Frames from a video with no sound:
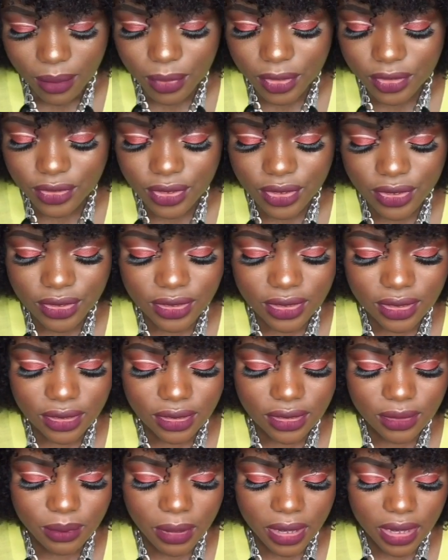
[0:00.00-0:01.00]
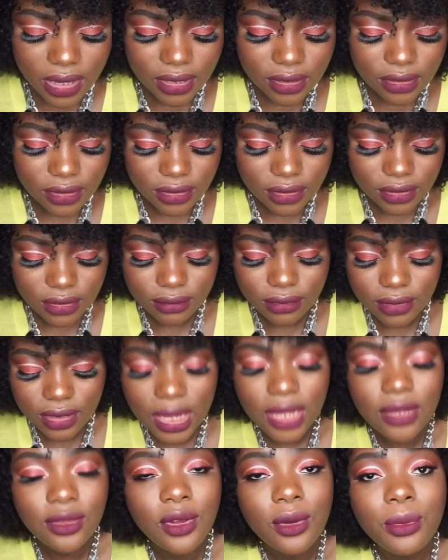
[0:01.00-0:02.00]
i'm going to use this palette in
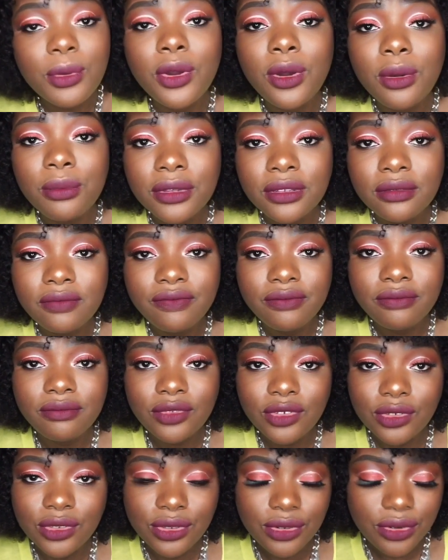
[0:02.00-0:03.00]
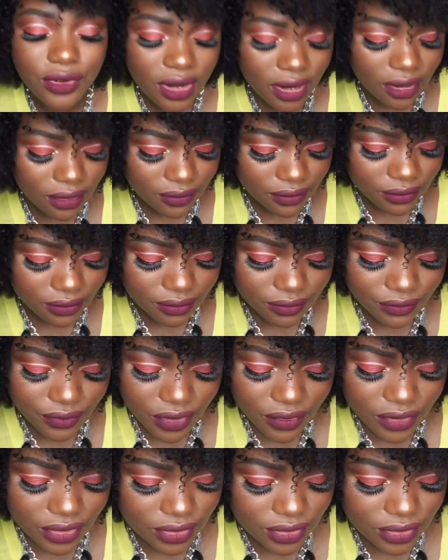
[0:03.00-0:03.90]
an upcoming tutorial very